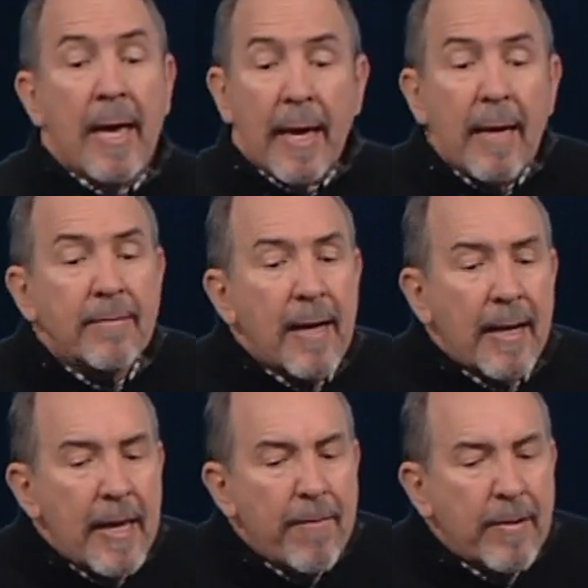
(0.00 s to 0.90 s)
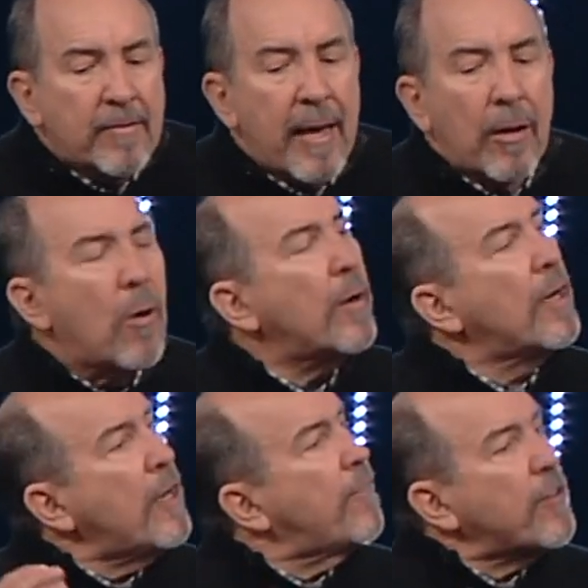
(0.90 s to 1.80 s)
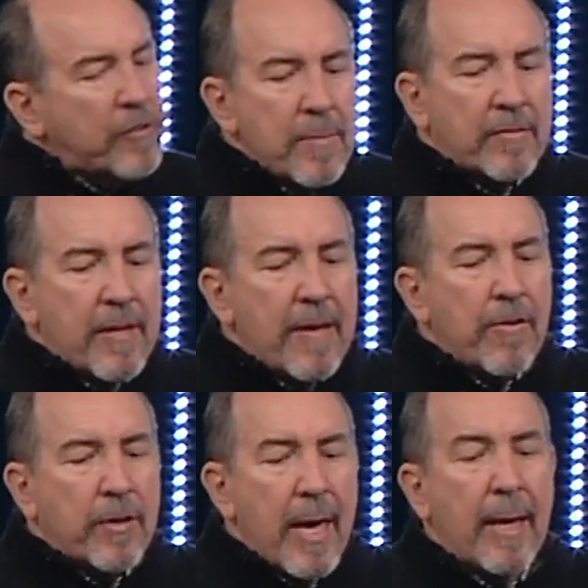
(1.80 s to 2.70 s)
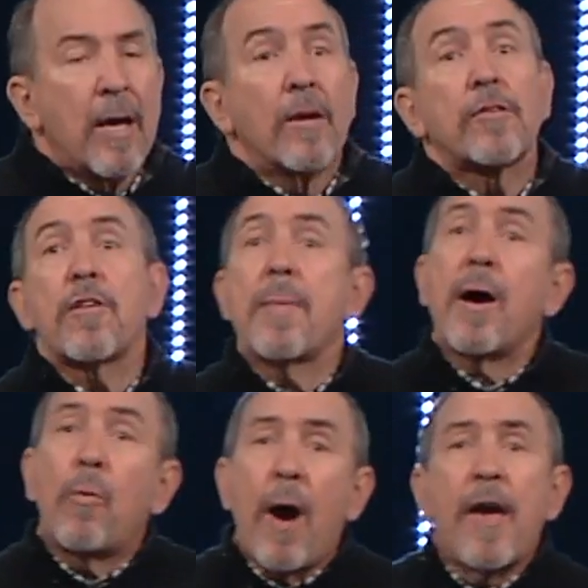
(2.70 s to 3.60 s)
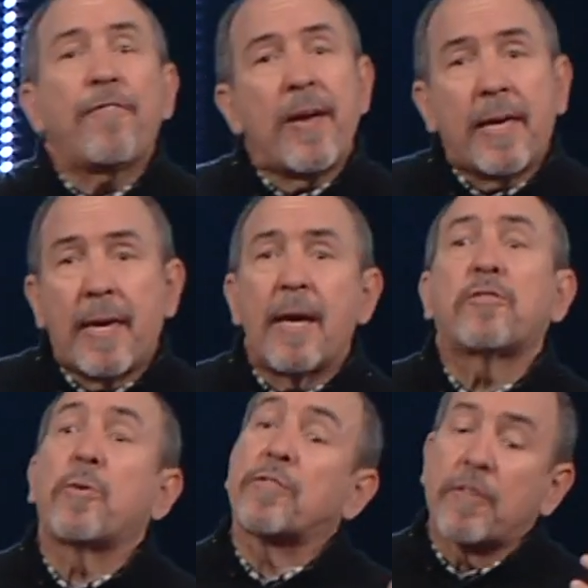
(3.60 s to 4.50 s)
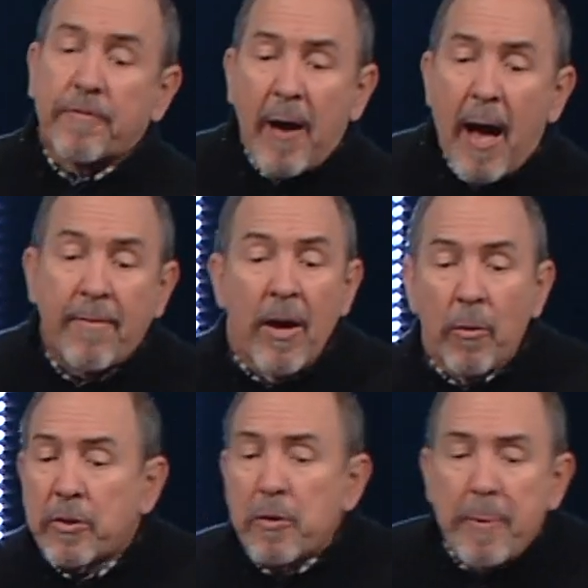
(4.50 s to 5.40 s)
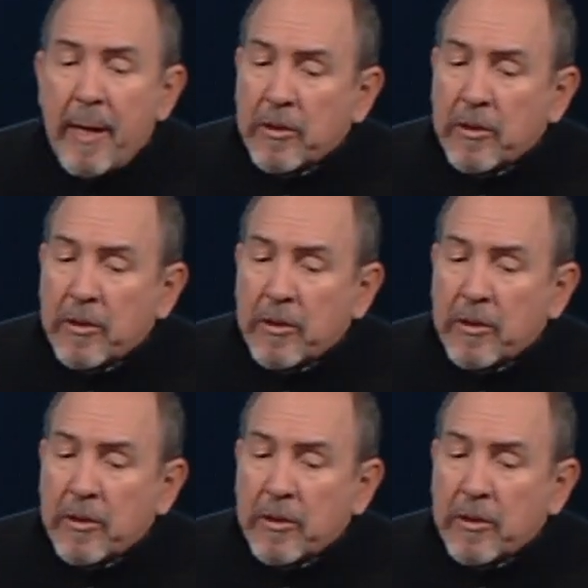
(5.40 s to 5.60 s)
He's not even saying, "Lord, deliver us from this evil king so that my wife and kids will survive," which would be a